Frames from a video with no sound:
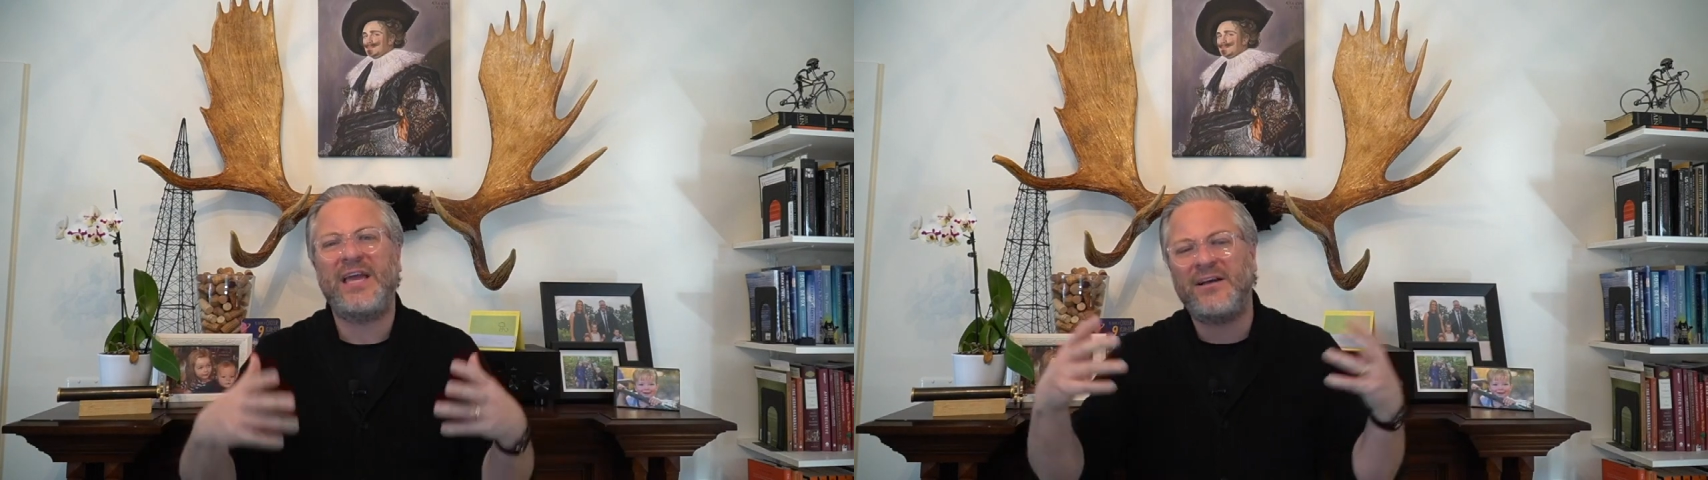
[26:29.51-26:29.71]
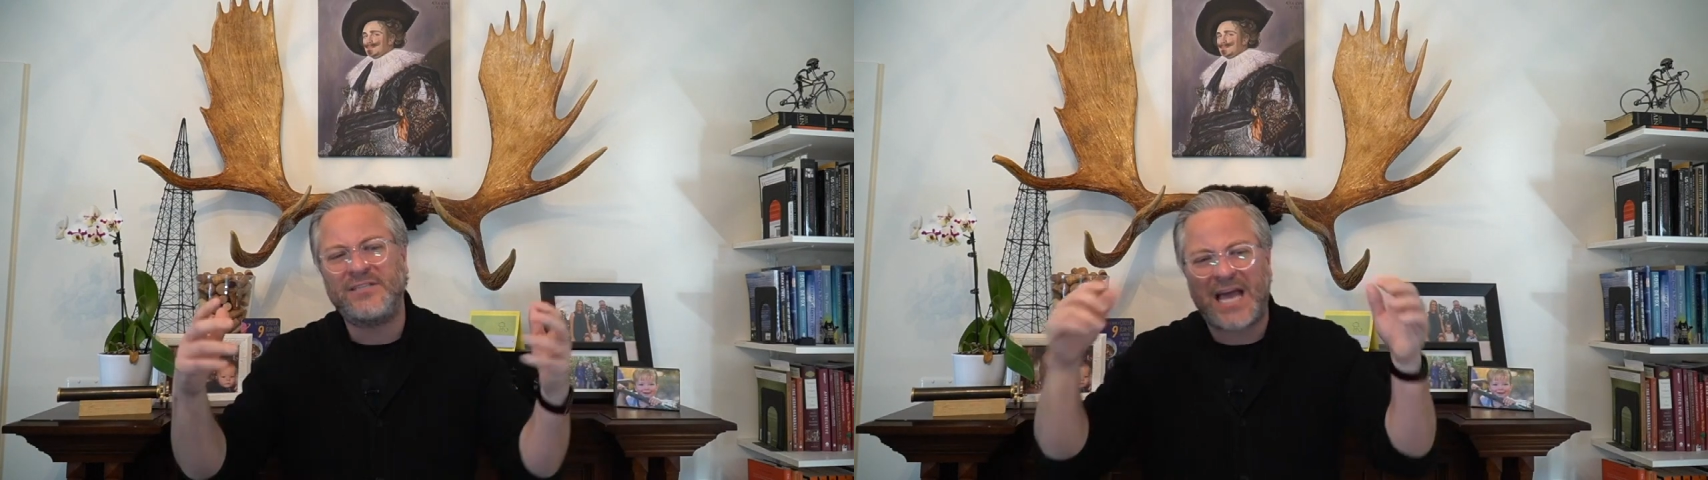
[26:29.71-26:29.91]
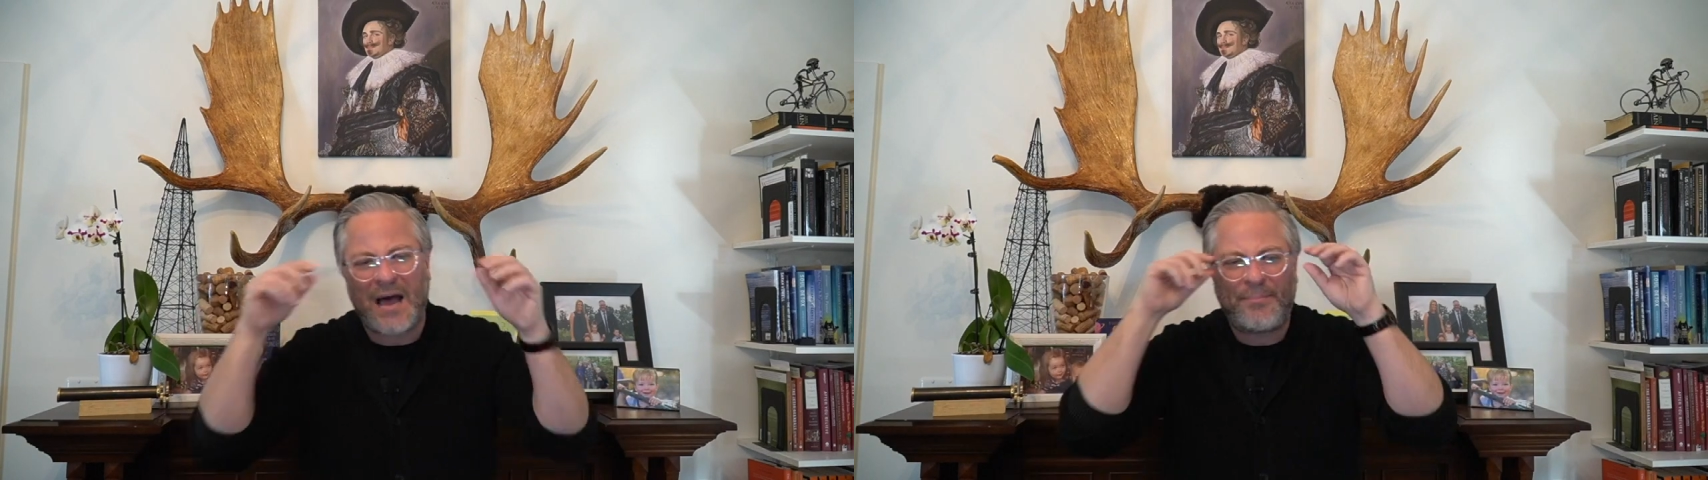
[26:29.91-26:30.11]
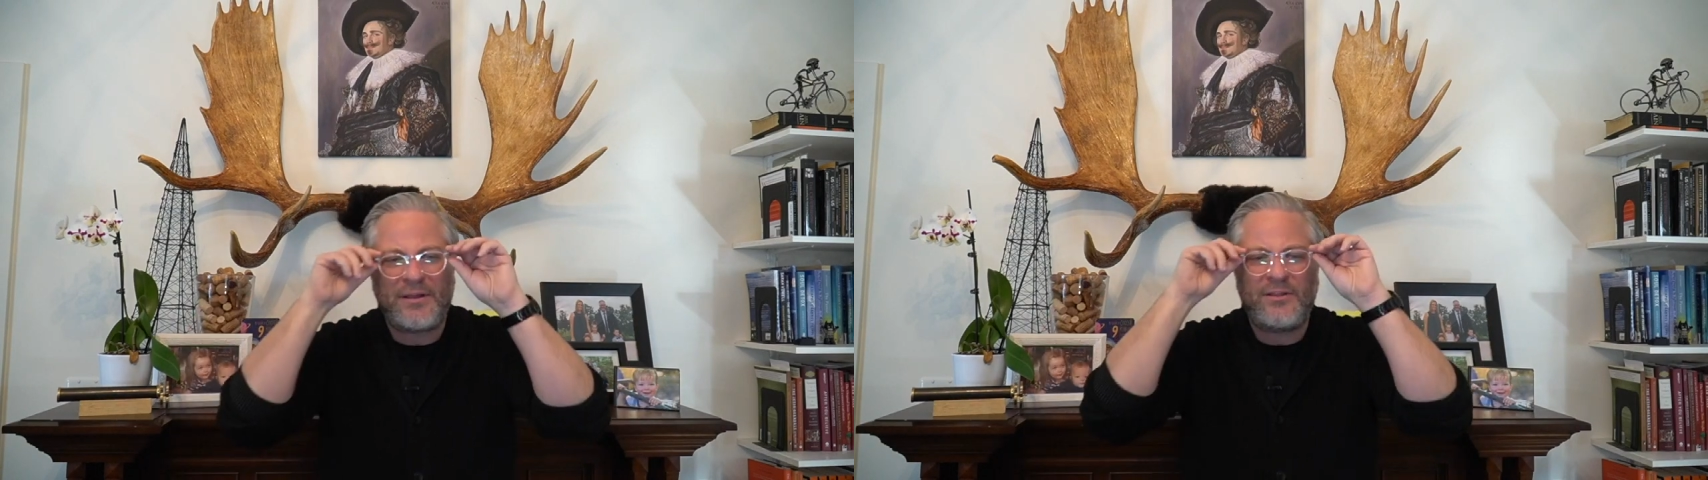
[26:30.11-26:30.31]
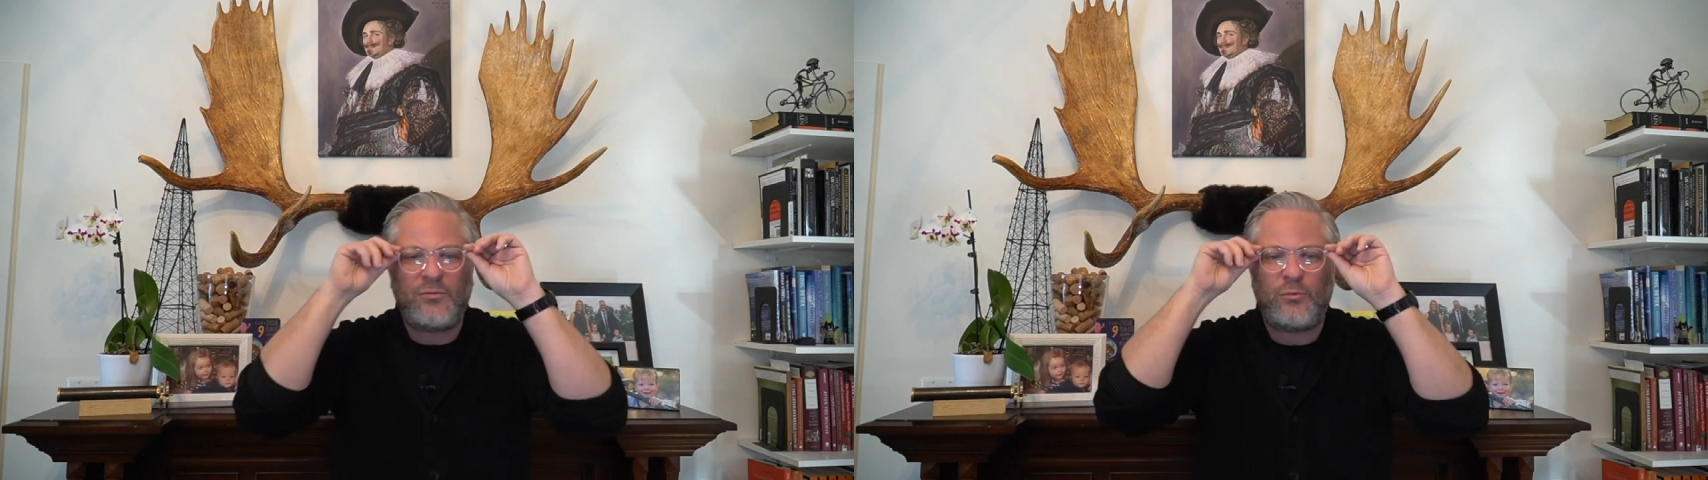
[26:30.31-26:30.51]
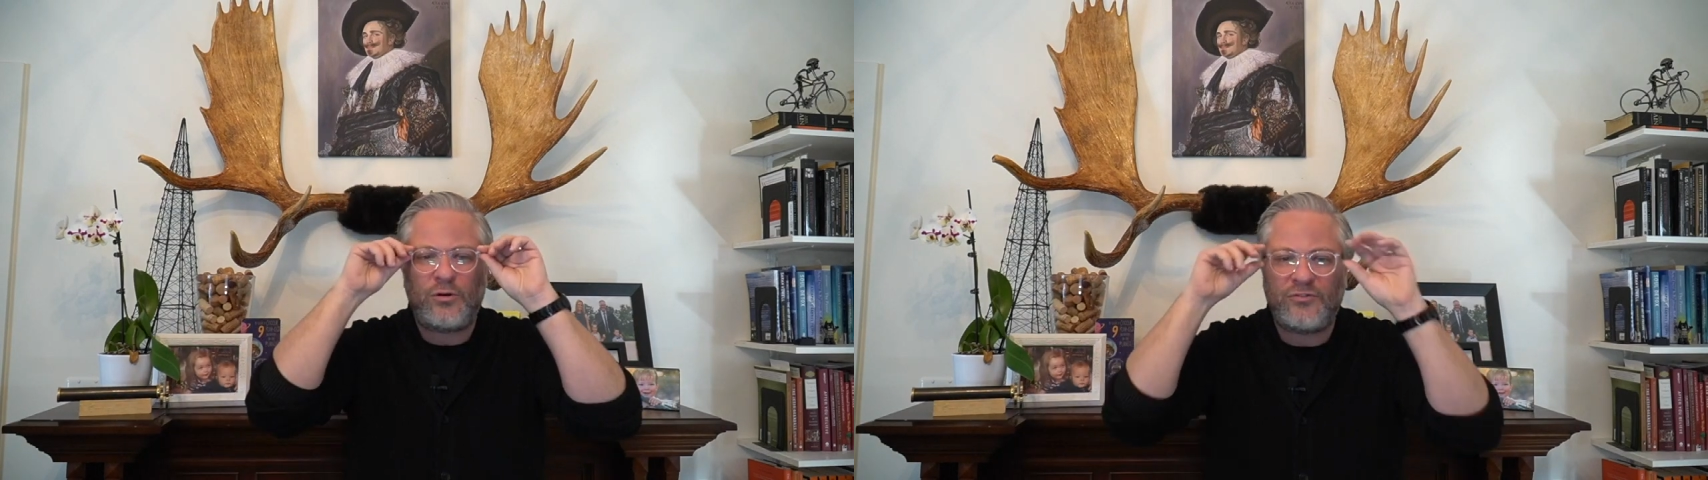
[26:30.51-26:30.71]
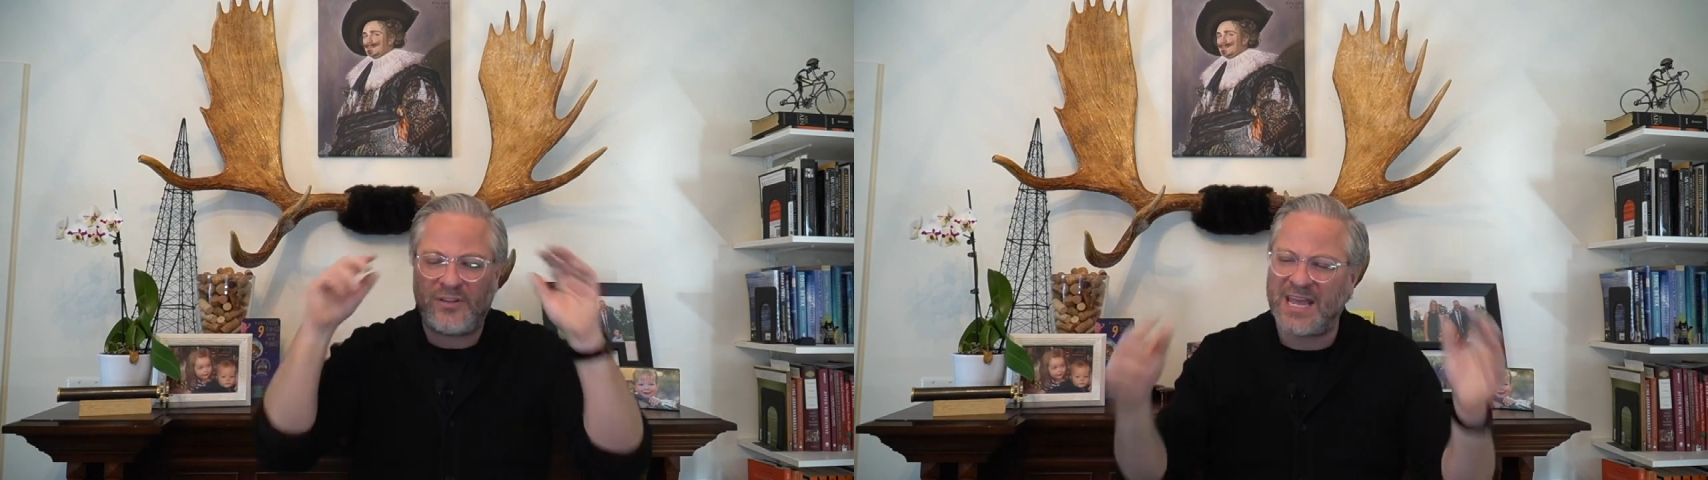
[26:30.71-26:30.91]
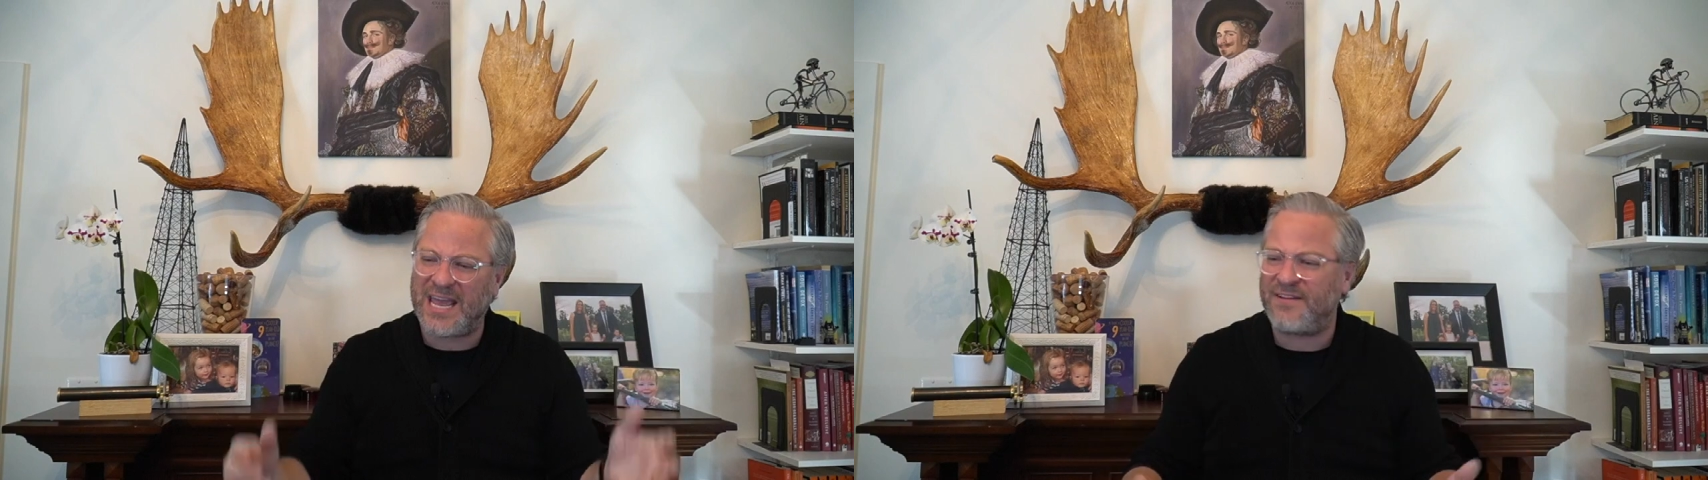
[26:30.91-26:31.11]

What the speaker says: else happening in the world today,